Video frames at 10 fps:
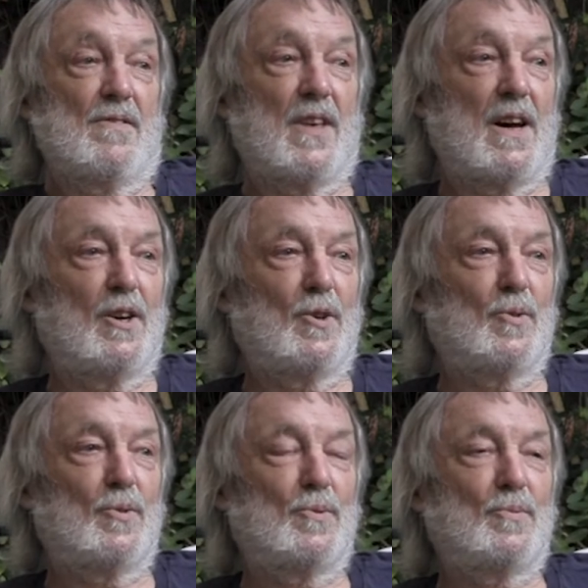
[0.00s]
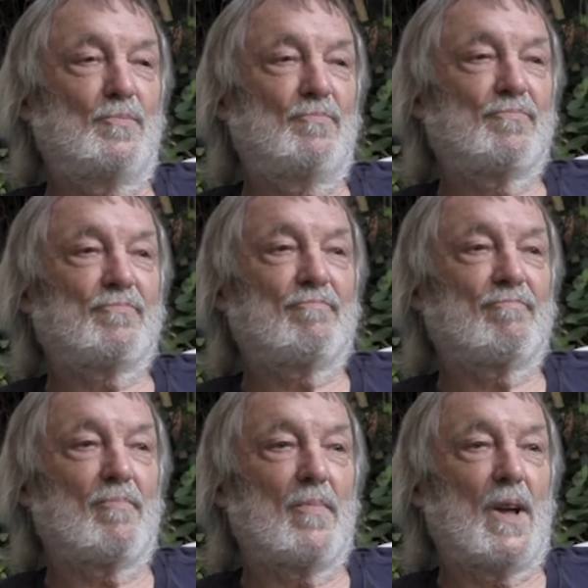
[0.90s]
that whole
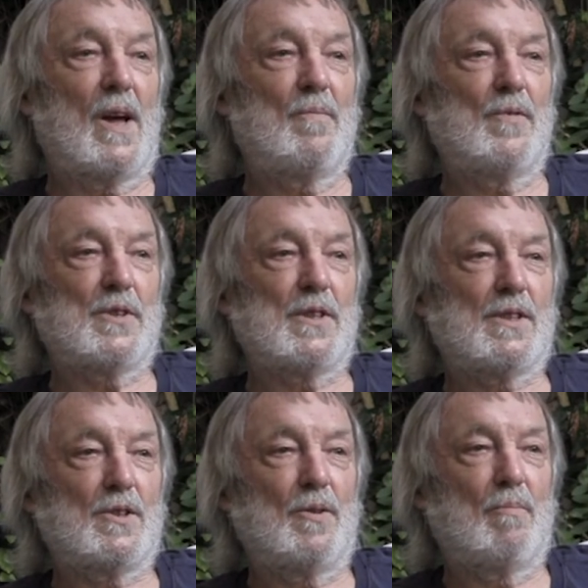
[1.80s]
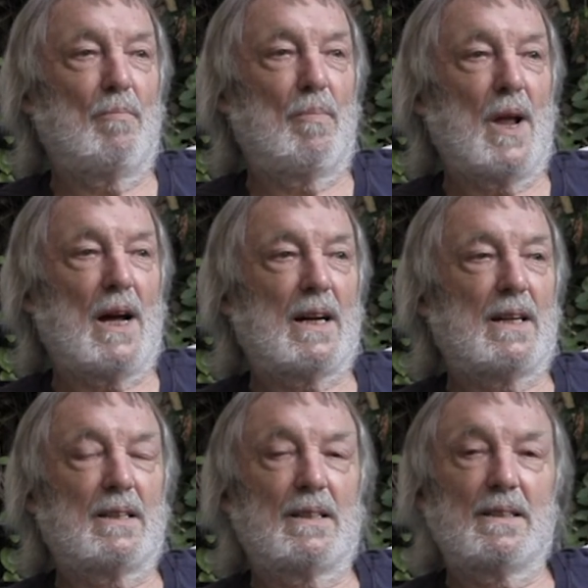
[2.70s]
emphasis on black